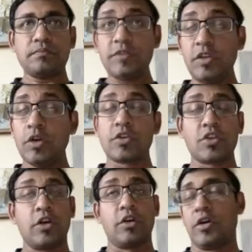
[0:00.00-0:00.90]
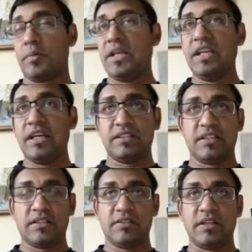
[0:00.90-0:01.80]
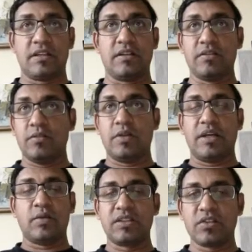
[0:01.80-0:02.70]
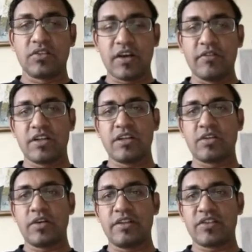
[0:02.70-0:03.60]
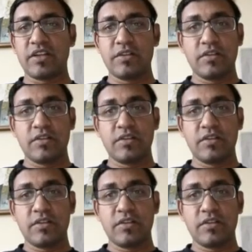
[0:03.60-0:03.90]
or tron or many other. There are like 1500 coins, right?